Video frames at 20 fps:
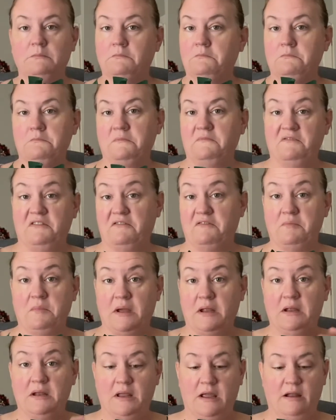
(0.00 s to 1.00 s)
Never made
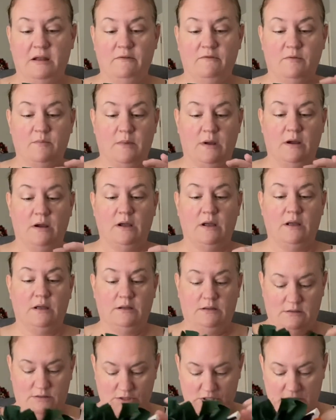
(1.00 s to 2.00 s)
a Native
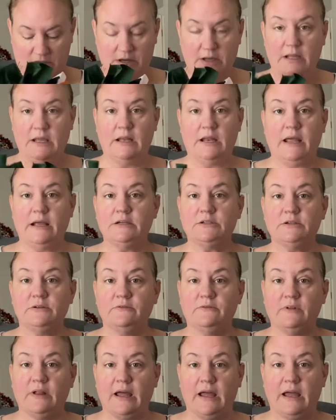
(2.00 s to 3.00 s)
American Cherokee Nation
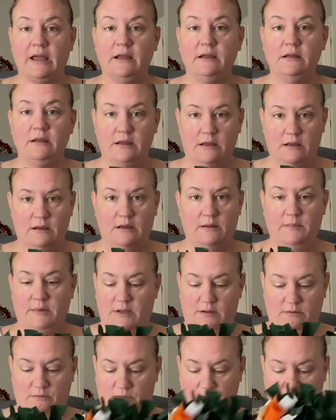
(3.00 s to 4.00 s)

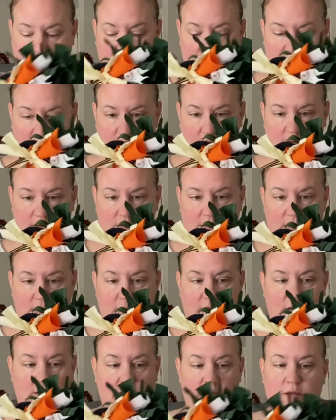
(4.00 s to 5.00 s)
wreath.
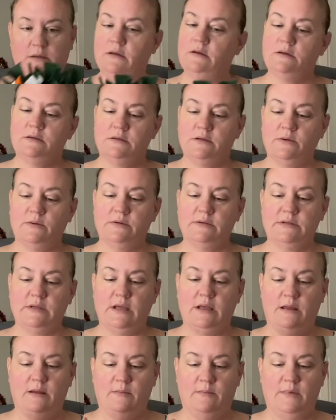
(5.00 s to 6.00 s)
So we'll
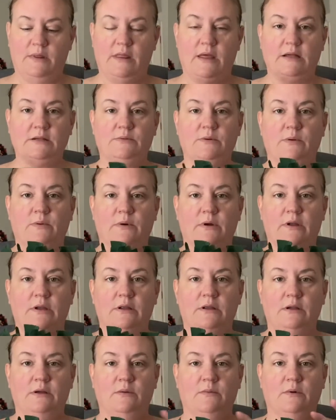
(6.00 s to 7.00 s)
see, but that's what we're gonna
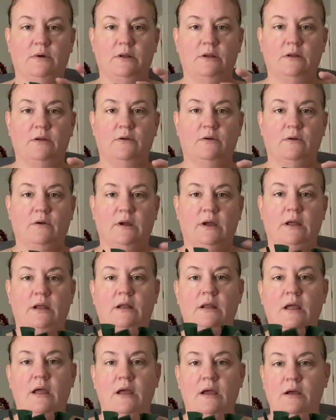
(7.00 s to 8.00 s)
do. We're gonna do green
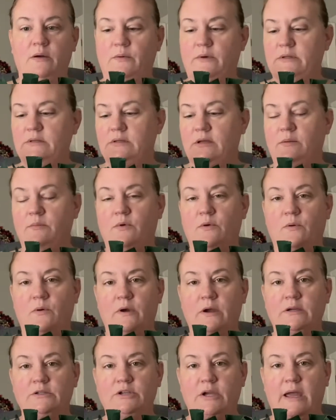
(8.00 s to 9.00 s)
with some
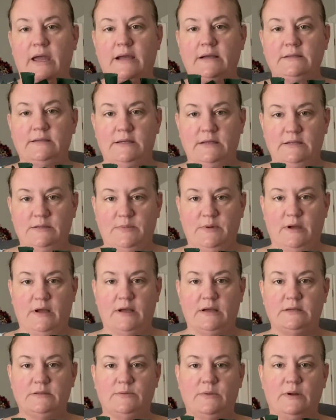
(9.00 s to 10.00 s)
orange accents
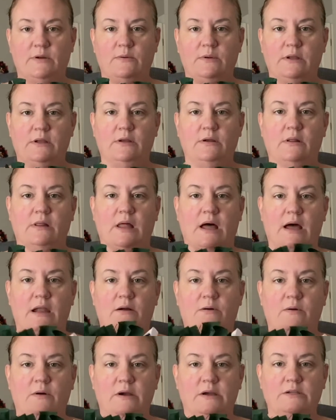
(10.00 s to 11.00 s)
because we don't wanna do a lot of
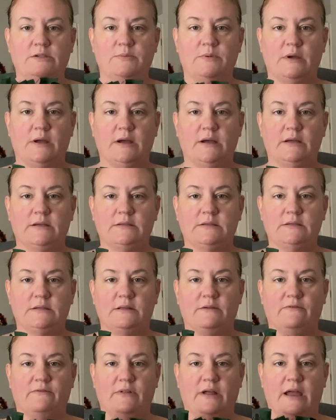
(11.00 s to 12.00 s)
orange because the
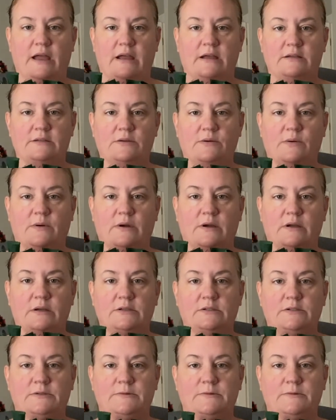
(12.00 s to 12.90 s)
flag is orange.